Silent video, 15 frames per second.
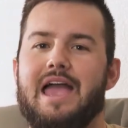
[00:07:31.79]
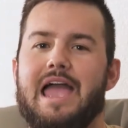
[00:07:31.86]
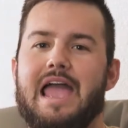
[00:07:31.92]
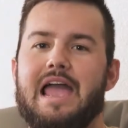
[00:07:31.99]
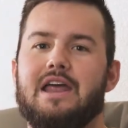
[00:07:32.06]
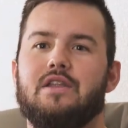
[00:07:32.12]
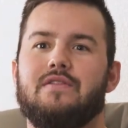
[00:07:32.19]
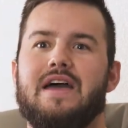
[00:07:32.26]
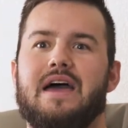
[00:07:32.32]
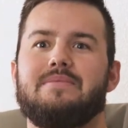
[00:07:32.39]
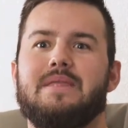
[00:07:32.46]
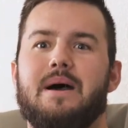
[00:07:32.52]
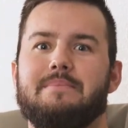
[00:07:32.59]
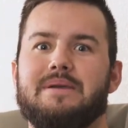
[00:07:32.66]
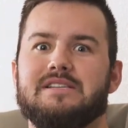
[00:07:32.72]
And
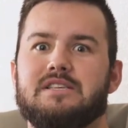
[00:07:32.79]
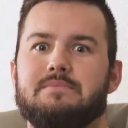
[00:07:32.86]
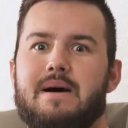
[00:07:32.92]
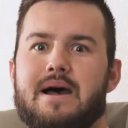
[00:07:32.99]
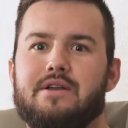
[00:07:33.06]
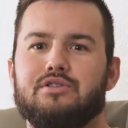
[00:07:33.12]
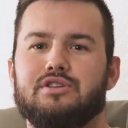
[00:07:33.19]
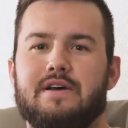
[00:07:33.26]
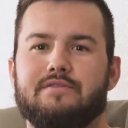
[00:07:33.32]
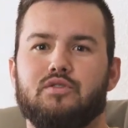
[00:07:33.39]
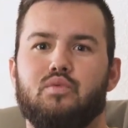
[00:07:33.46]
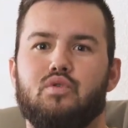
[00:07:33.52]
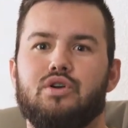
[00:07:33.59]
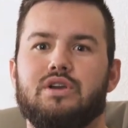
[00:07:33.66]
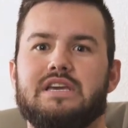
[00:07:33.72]
then that means the miners have to
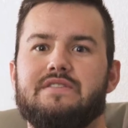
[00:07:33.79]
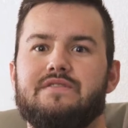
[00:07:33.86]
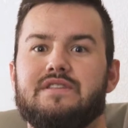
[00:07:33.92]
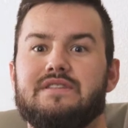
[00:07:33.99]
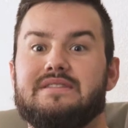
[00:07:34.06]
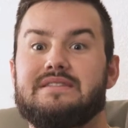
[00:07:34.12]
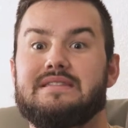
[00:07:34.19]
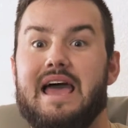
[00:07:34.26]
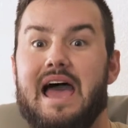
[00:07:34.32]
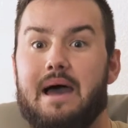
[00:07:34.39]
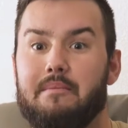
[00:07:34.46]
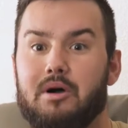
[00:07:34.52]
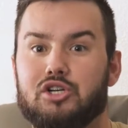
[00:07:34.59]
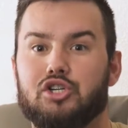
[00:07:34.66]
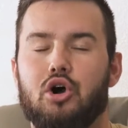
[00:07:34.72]
work even
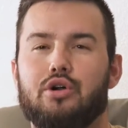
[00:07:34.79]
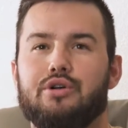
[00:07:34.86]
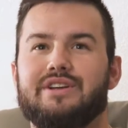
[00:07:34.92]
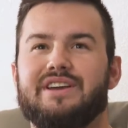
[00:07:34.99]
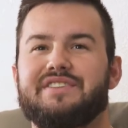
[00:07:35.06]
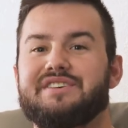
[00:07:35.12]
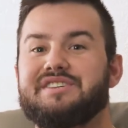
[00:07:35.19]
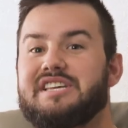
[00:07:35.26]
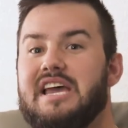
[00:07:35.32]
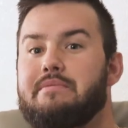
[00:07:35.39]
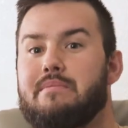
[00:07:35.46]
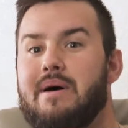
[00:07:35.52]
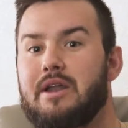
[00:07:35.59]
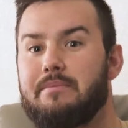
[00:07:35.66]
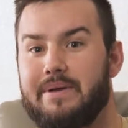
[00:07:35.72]
that much harder to get the same
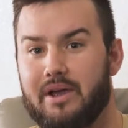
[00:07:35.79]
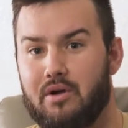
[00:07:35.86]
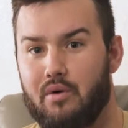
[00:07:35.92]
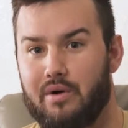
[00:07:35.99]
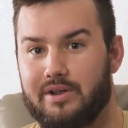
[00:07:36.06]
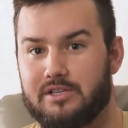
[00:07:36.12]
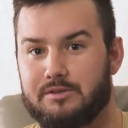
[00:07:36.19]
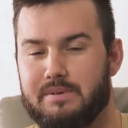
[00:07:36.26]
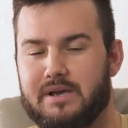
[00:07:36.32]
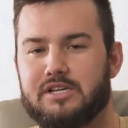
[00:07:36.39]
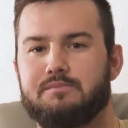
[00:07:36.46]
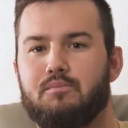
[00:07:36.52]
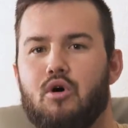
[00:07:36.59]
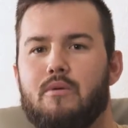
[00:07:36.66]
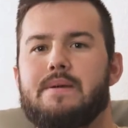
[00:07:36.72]
amount of Bitcoins
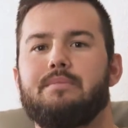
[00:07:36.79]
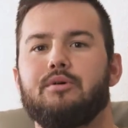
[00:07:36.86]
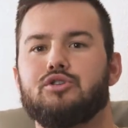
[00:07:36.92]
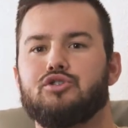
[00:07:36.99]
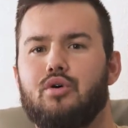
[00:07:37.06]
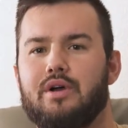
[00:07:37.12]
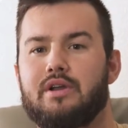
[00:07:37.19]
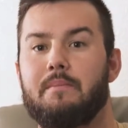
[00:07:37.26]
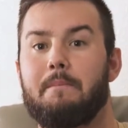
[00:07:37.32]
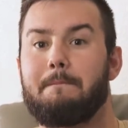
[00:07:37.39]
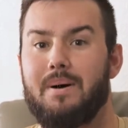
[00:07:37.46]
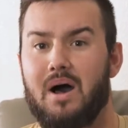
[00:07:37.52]
because more people join.